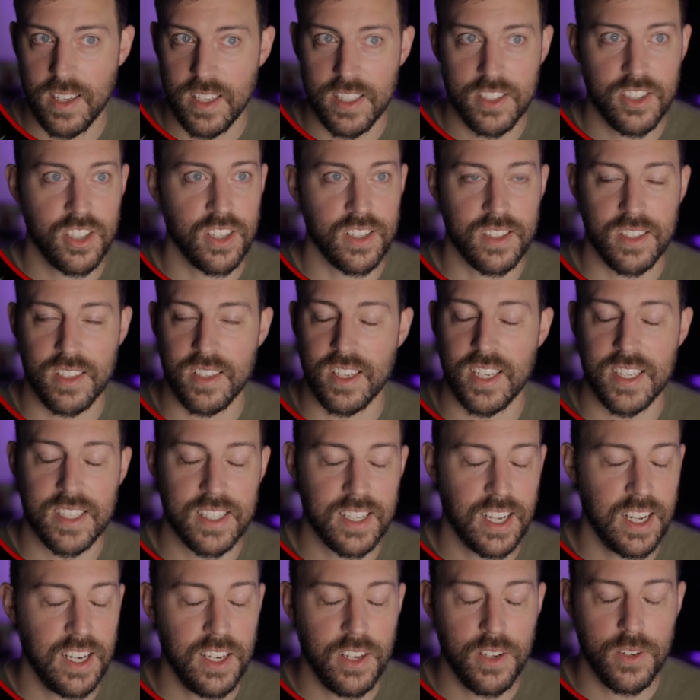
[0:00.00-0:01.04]
It just
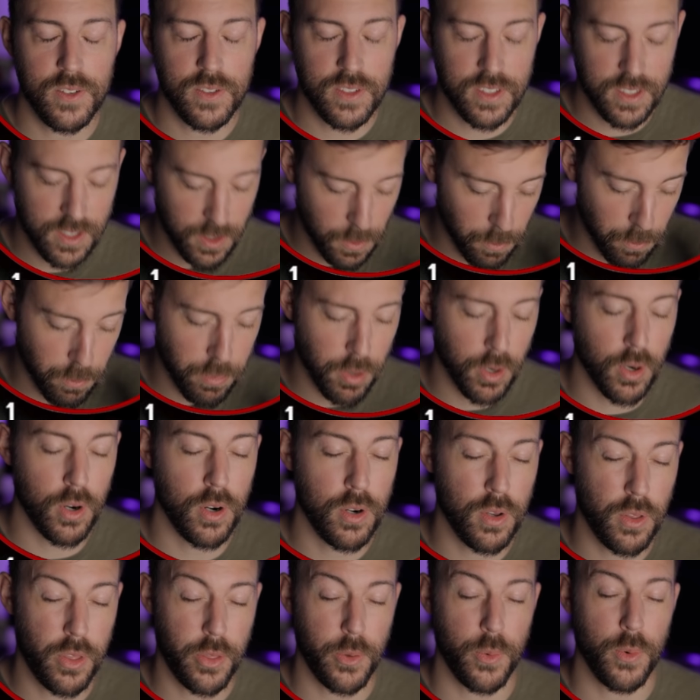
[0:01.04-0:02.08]
continues to
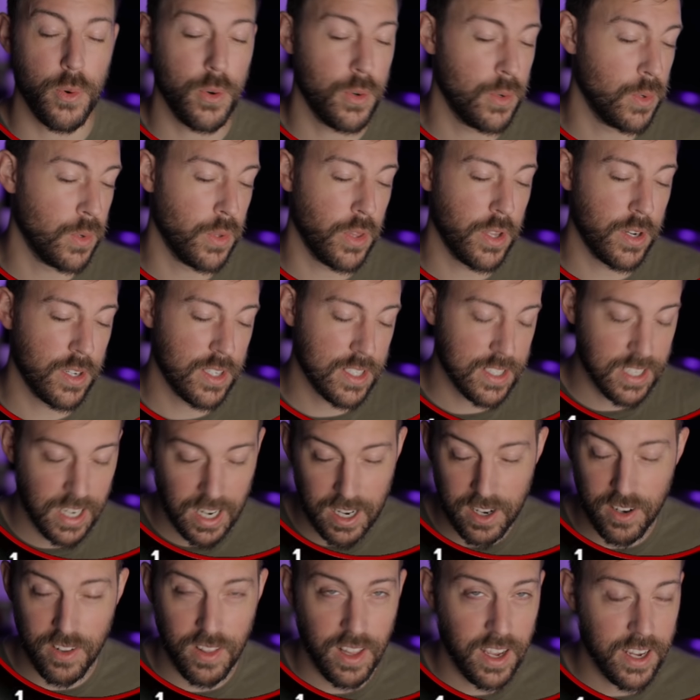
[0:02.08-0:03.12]
burn through their
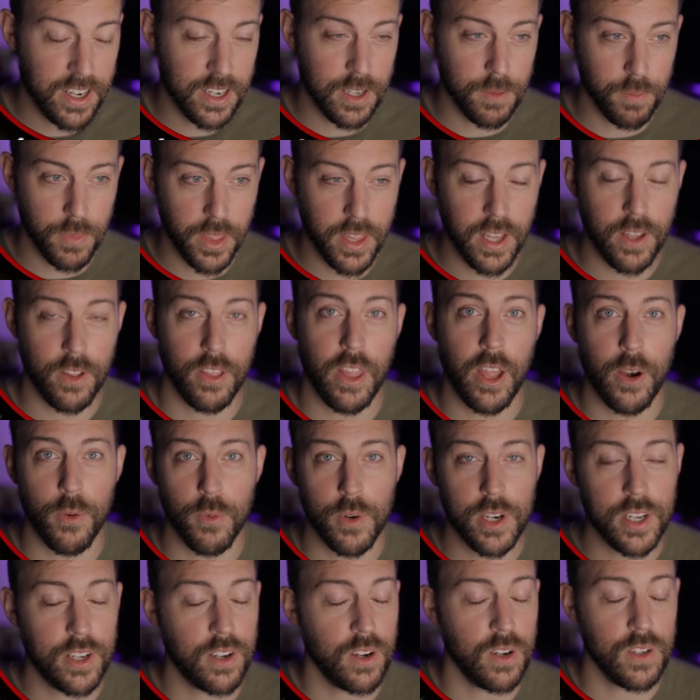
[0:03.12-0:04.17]
entire lineup. That, that
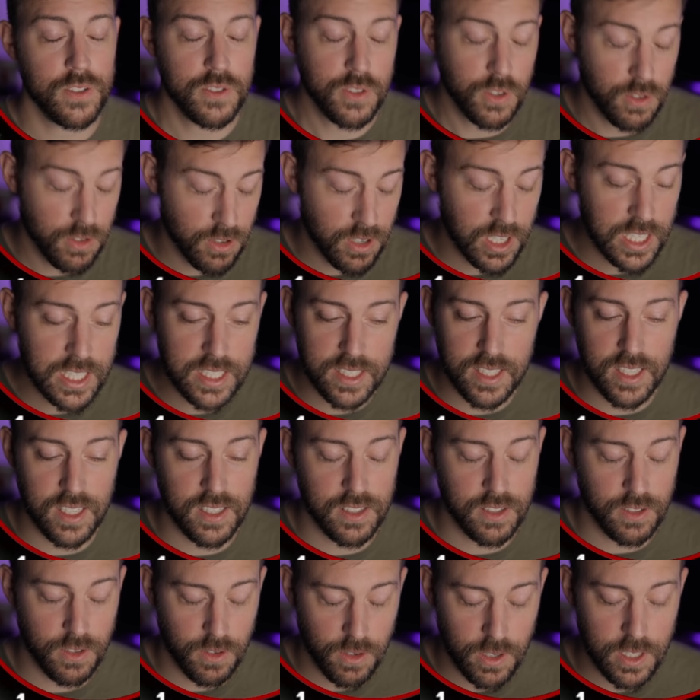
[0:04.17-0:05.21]
recall, it's crazy.
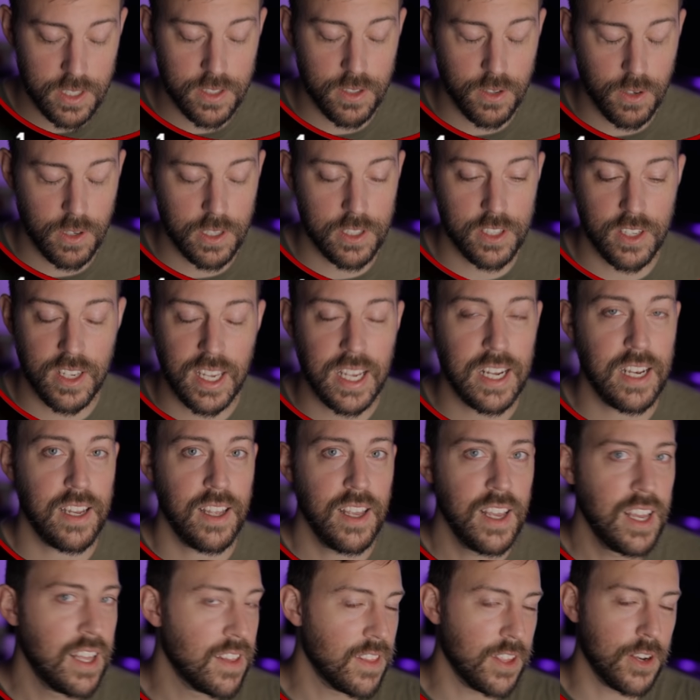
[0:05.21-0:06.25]
It's crazy, crazy. You
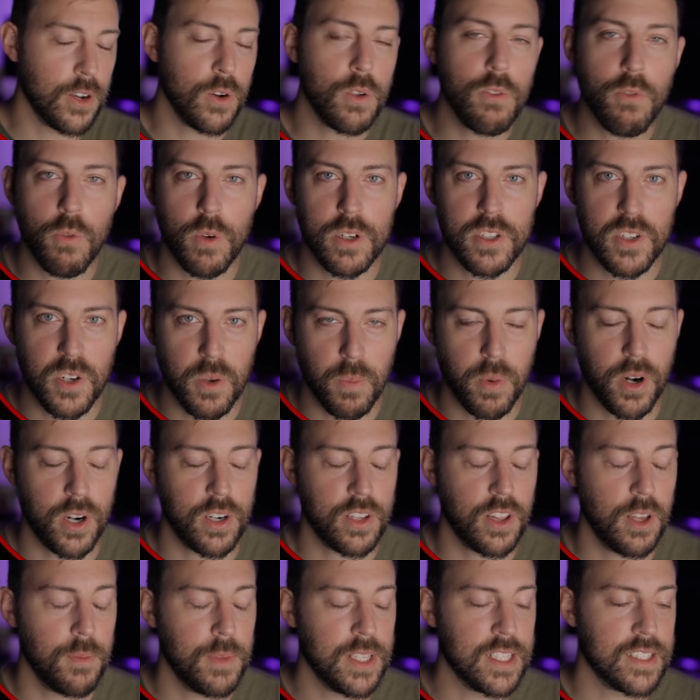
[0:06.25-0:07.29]
can't, they don't even want you to
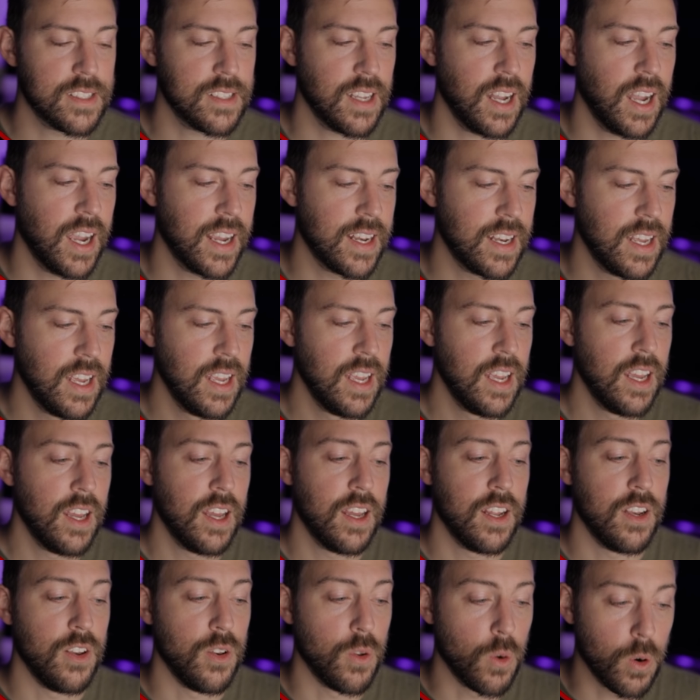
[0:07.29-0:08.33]
park them inside,
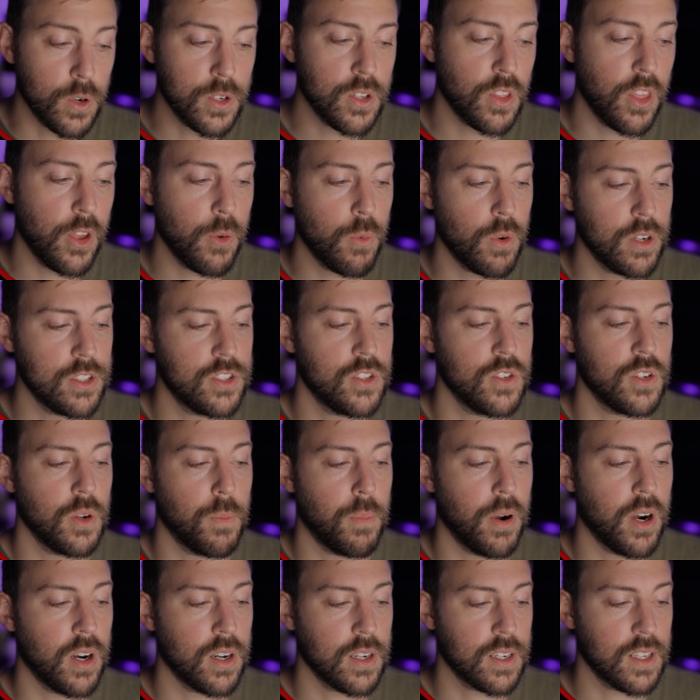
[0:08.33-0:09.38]
nor do they want you to
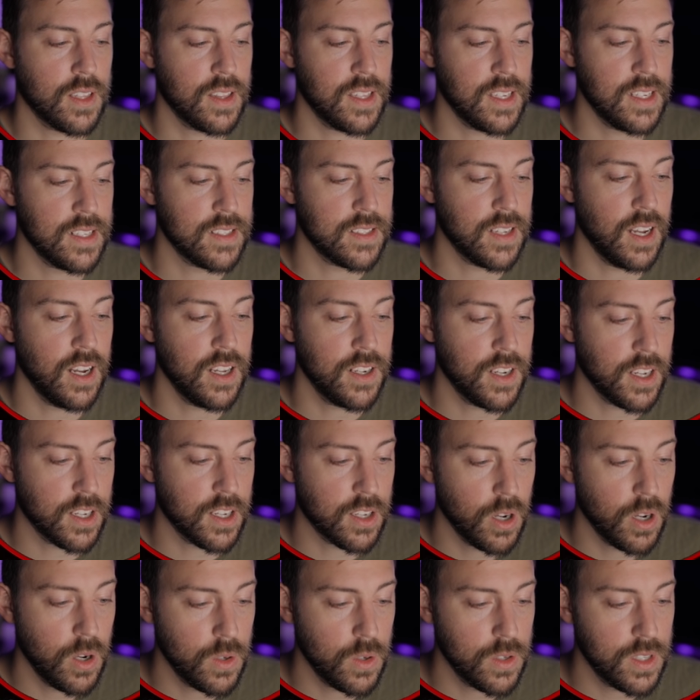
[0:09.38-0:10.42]
park these Hyundai
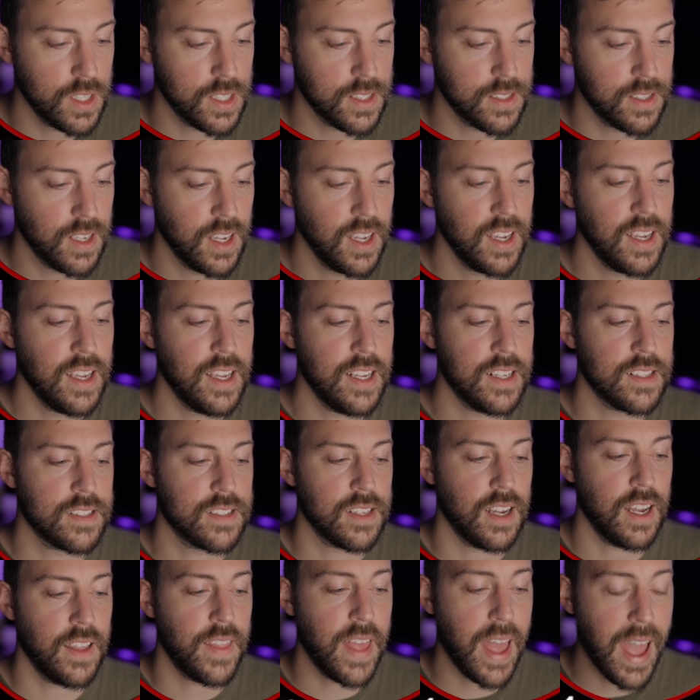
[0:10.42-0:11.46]
Konas
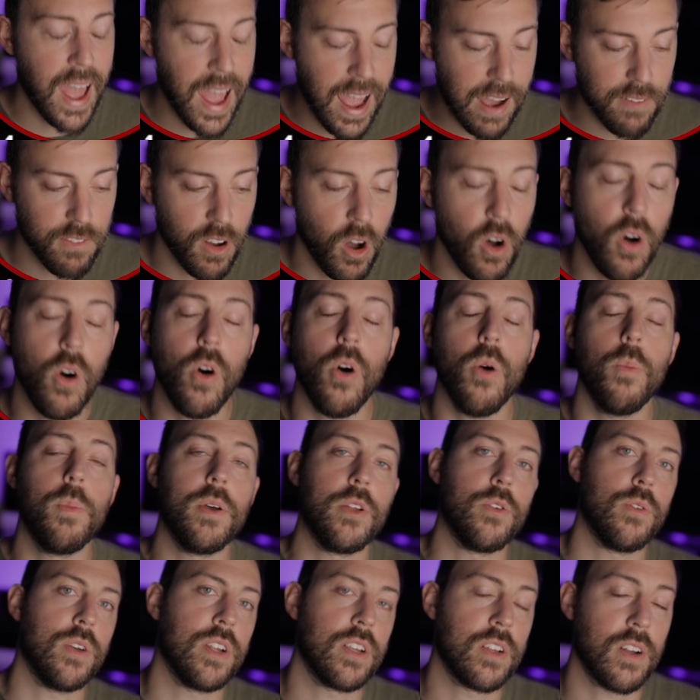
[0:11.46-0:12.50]
inside that have all
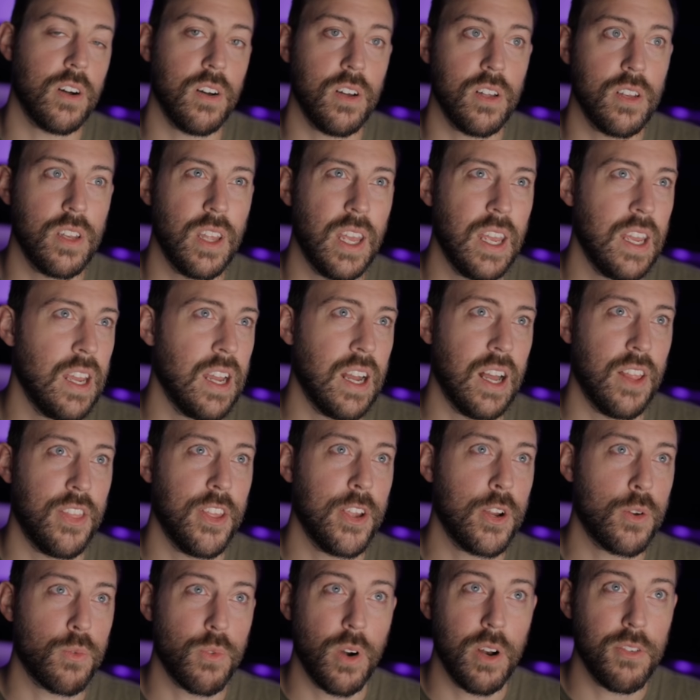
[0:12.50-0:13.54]
been recalled. I
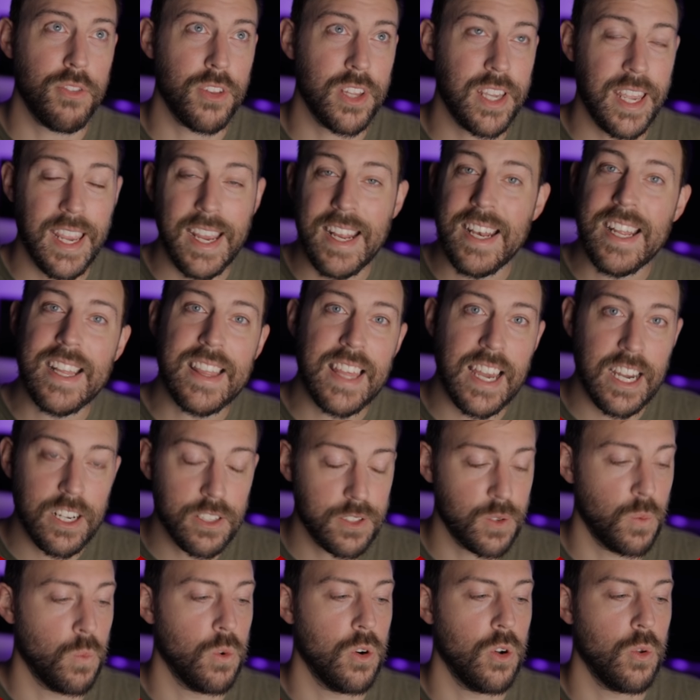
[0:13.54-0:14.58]
think roughly
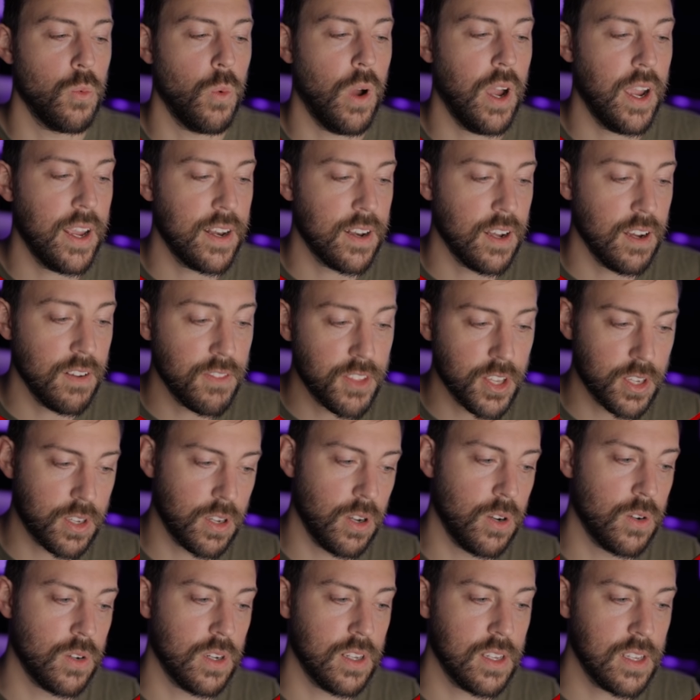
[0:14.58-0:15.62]
80,000 worldwide of the
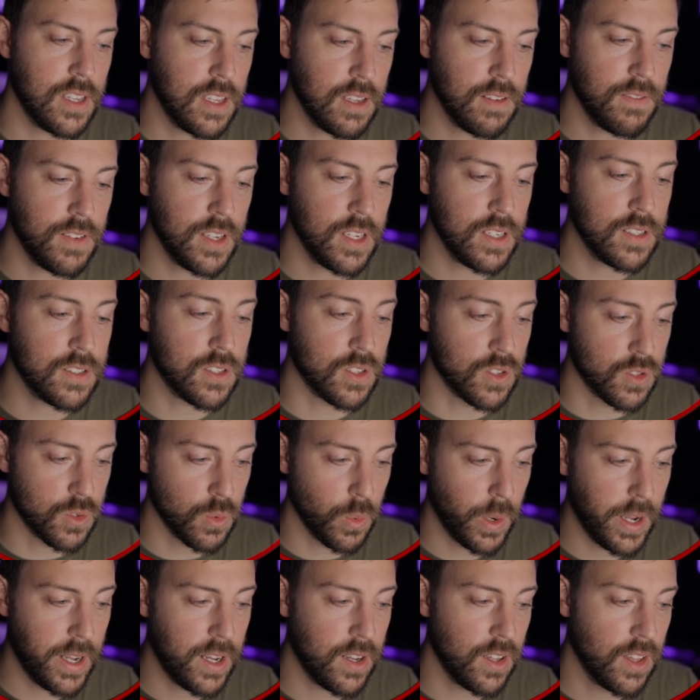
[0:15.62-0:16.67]
Kona EVs as
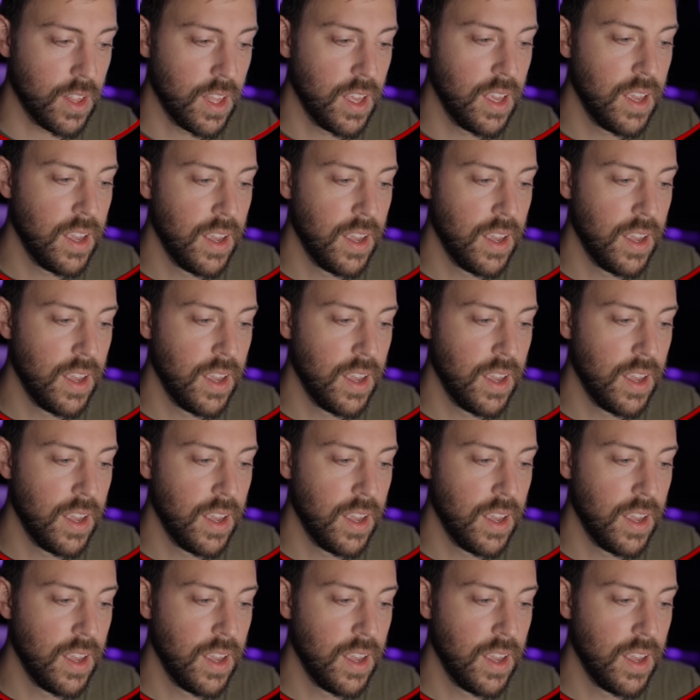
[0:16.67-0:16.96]
well